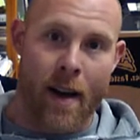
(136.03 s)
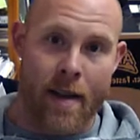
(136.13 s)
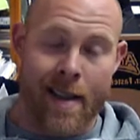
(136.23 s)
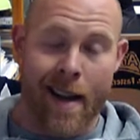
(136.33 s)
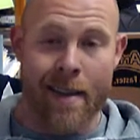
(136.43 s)

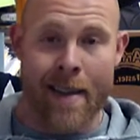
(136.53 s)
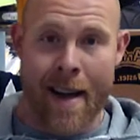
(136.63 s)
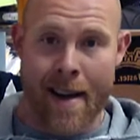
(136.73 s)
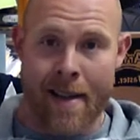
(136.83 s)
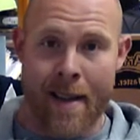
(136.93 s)
stay on
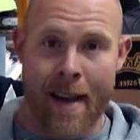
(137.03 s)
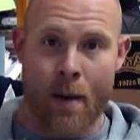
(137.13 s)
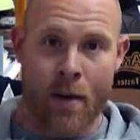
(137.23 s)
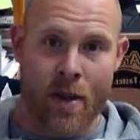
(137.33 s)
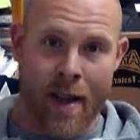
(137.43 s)
task today.
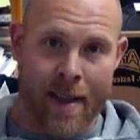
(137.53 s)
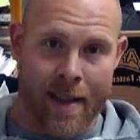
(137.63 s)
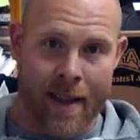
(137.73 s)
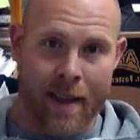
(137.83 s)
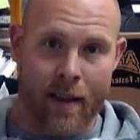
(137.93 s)
I want you guys
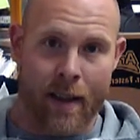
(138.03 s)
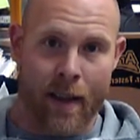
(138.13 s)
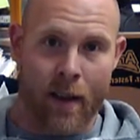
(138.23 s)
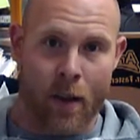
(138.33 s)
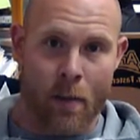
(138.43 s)
to get
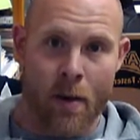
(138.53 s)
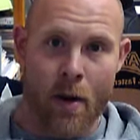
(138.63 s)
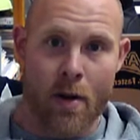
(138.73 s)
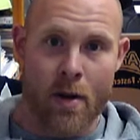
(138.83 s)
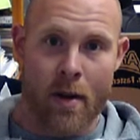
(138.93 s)
on the
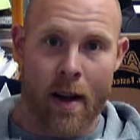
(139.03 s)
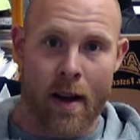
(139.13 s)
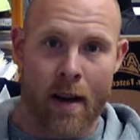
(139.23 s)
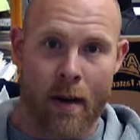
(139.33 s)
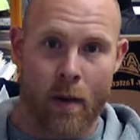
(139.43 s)
computers
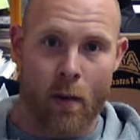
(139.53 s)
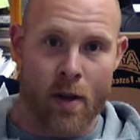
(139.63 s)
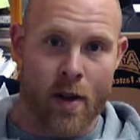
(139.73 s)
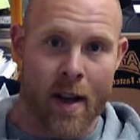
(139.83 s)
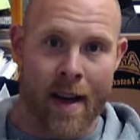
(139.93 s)

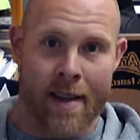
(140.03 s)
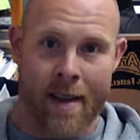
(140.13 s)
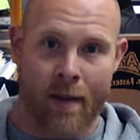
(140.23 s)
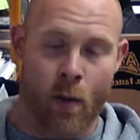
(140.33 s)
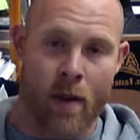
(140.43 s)
once you guys
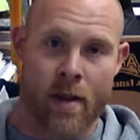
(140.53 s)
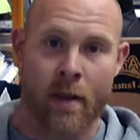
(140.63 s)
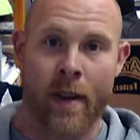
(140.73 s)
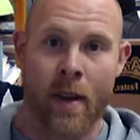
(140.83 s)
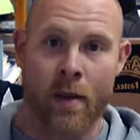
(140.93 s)
have watched the
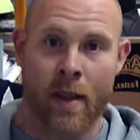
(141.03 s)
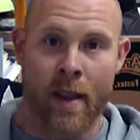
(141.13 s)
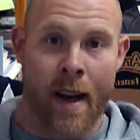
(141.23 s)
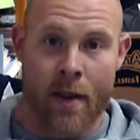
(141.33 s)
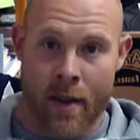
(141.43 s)
videos
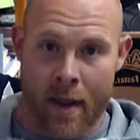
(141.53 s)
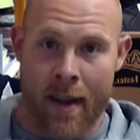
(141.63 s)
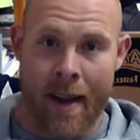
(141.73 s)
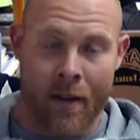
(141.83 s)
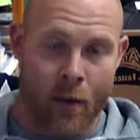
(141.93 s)
together as a
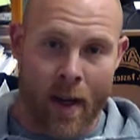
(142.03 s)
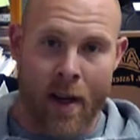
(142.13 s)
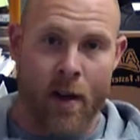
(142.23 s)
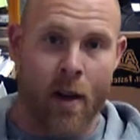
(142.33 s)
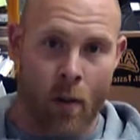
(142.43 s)
class. So
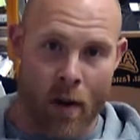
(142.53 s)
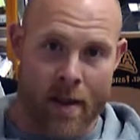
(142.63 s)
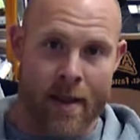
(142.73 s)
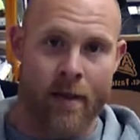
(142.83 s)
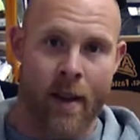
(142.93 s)
again, you're going to
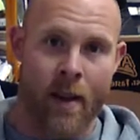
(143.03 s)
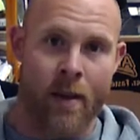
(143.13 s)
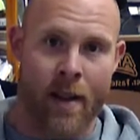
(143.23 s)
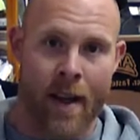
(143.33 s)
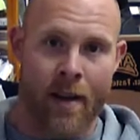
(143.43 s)
watch these
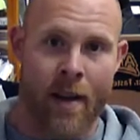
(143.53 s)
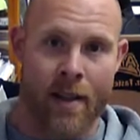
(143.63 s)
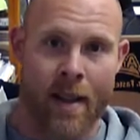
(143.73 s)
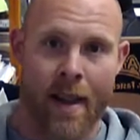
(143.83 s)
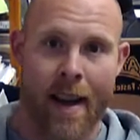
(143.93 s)
videos together
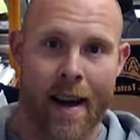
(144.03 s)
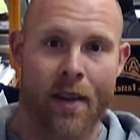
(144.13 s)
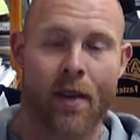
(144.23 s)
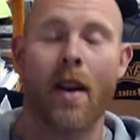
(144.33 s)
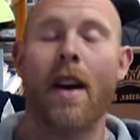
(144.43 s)
as a
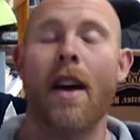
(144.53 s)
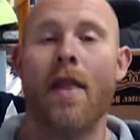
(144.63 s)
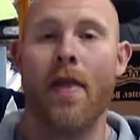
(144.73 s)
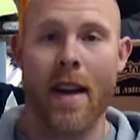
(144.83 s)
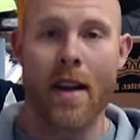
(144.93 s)
class,
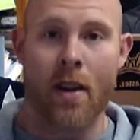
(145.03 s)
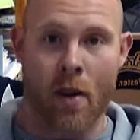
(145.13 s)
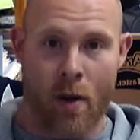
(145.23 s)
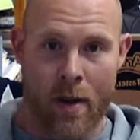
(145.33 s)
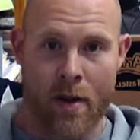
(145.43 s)
then you're
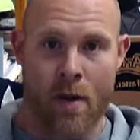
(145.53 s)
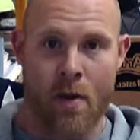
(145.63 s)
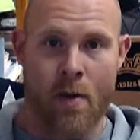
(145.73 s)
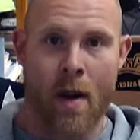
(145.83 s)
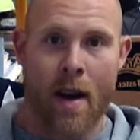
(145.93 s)
going
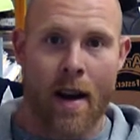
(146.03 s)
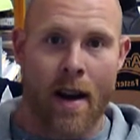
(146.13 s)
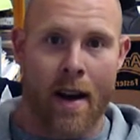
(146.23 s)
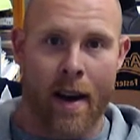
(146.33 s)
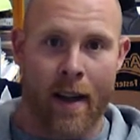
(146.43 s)
to
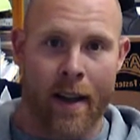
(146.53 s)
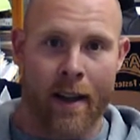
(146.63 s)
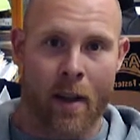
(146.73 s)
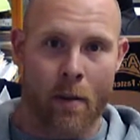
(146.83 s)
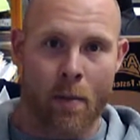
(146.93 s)

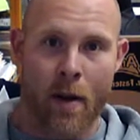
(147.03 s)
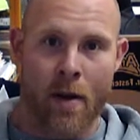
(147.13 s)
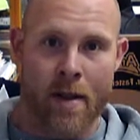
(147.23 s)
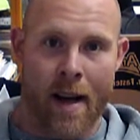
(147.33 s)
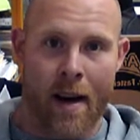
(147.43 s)
get the
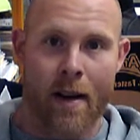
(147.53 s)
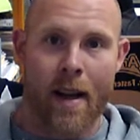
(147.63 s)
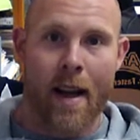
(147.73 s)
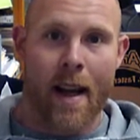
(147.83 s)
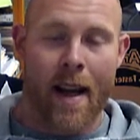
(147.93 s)
computers out
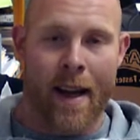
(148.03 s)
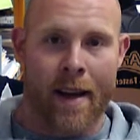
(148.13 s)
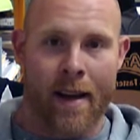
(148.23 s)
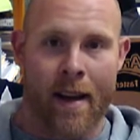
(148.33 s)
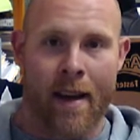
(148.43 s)
and